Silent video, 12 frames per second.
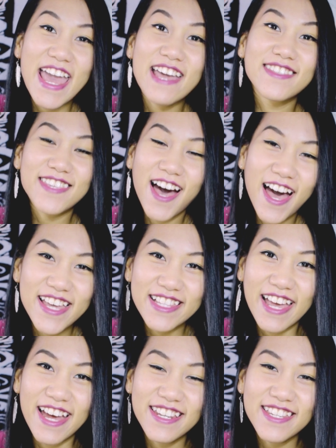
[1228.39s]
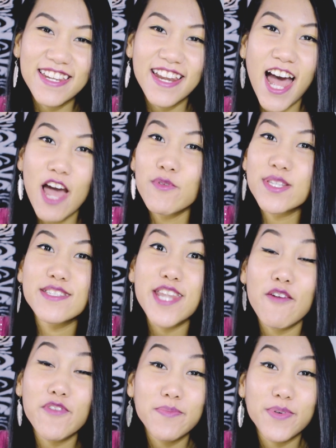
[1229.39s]
in Thailand, I was
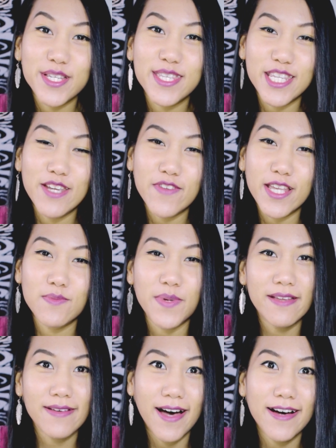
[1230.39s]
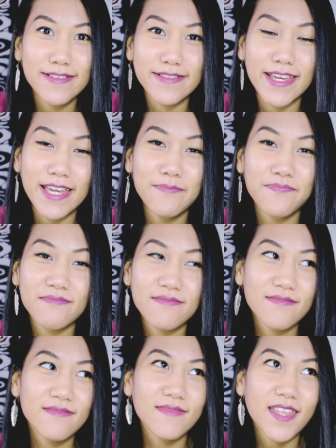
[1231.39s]
never perceived as being ugly
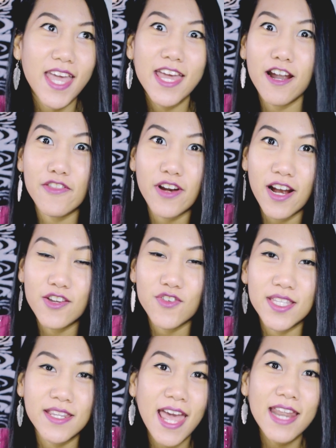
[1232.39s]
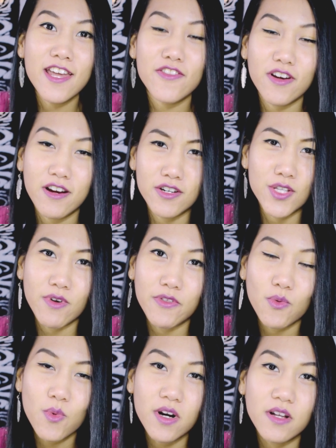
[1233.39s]
in other countries, in any other countries around
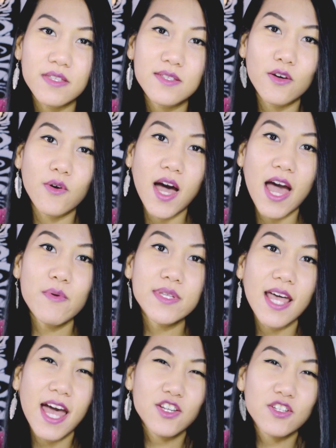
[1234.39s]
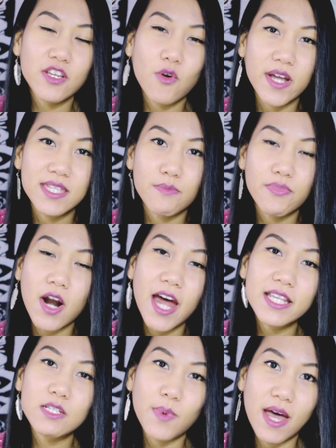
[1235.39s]
the world. So I was actually quite
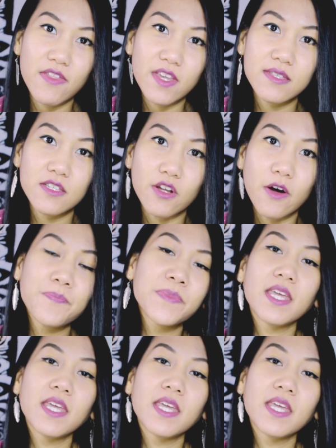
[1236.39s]
surprised by this, you know.